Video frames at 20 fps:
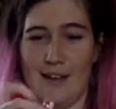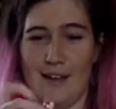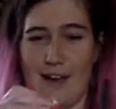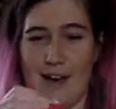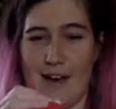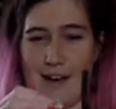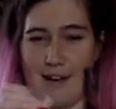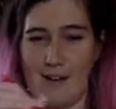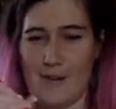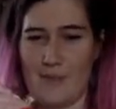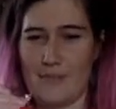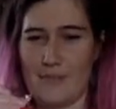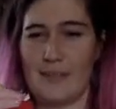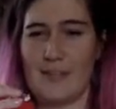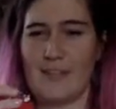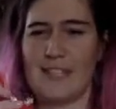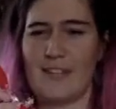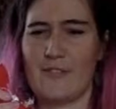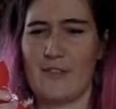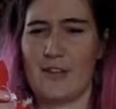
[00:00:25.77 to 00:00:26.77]

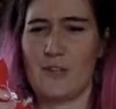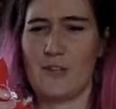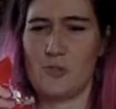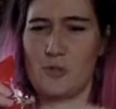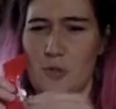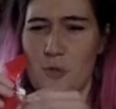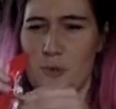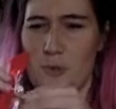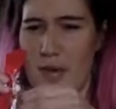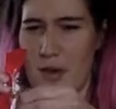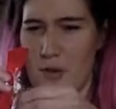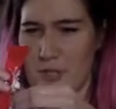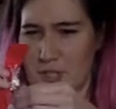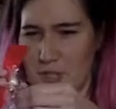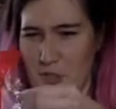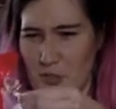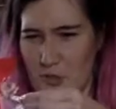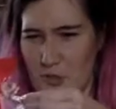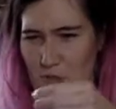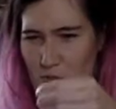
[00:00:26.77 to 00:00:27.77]
Let's see if I can do it without
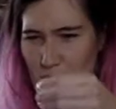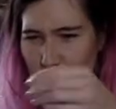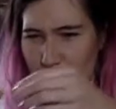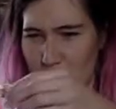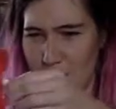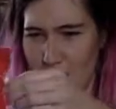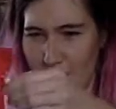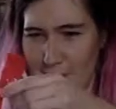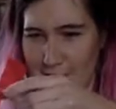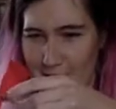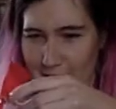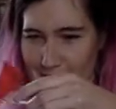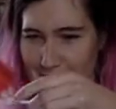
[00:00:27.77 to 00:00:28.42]
scissors first.